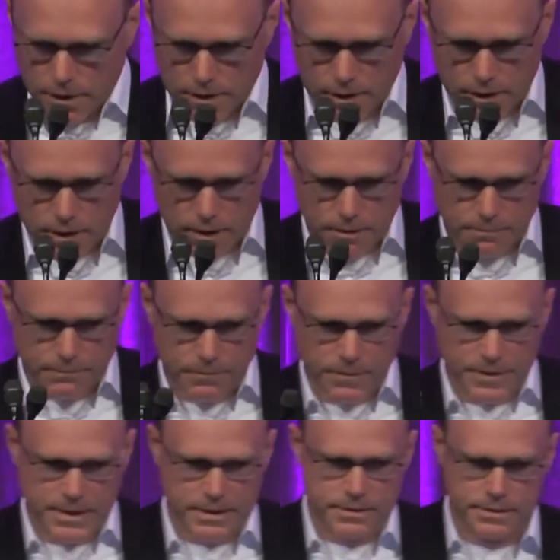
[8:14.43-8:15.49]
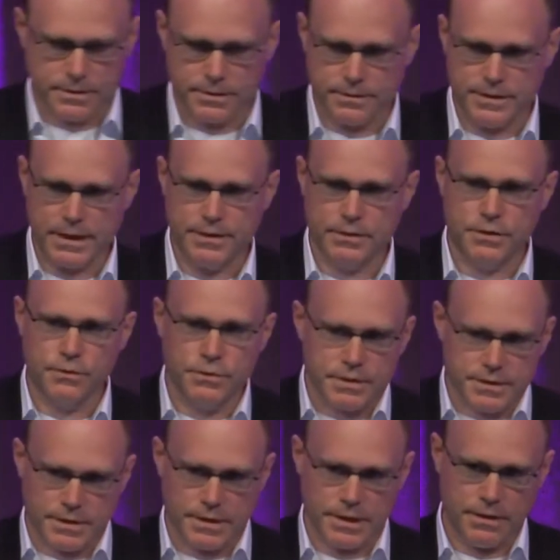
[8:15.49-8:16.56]
That
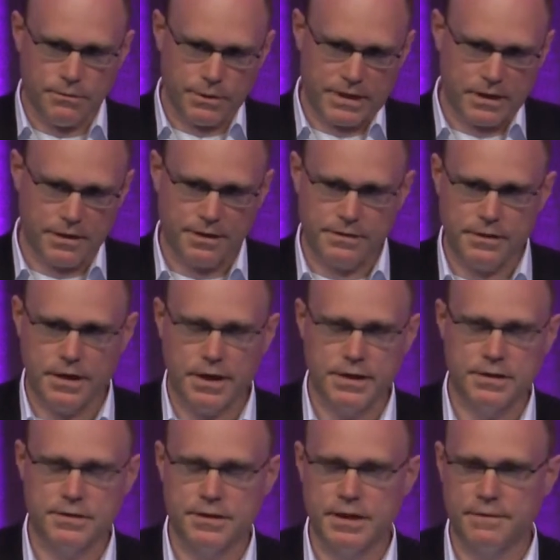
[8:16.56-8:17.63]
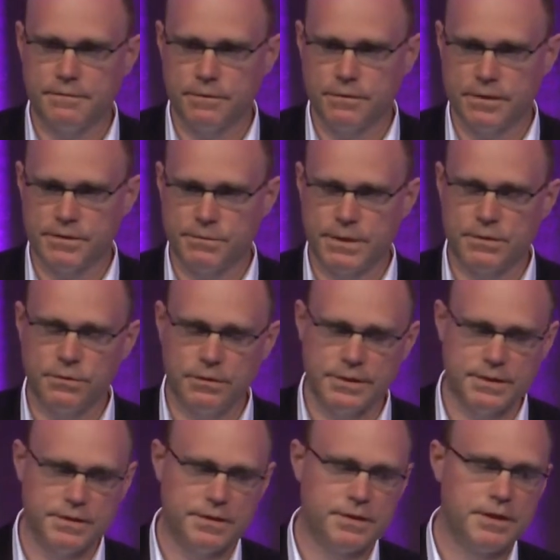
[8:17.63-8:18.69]
accuracy regarding the height is enough for us. We call
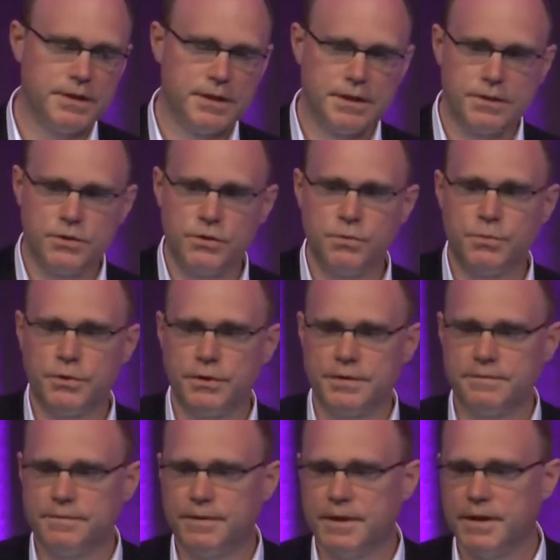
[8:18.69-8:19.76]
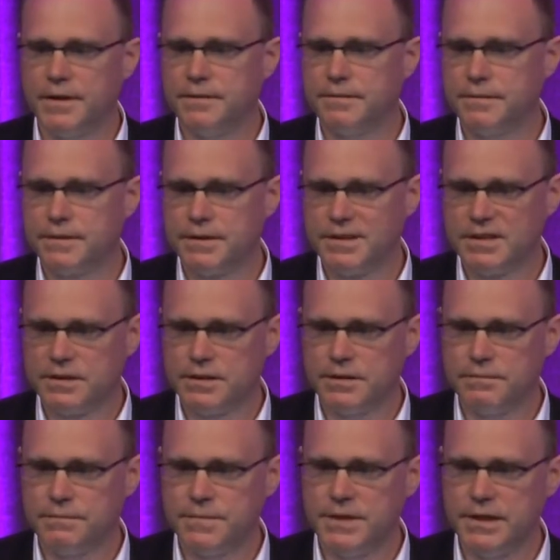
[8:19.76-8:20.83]
it the
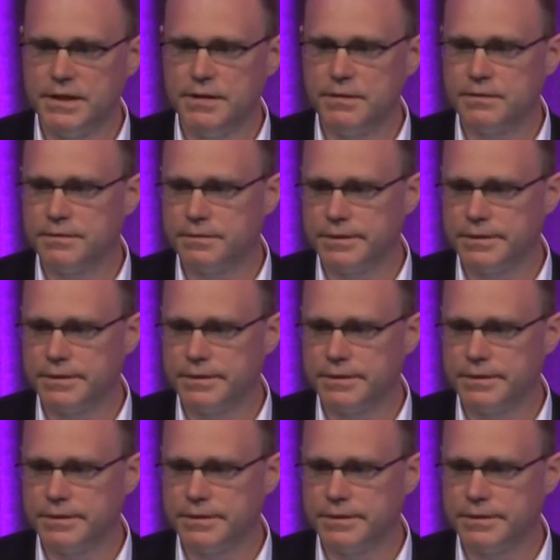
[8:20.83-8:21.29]
2.5 D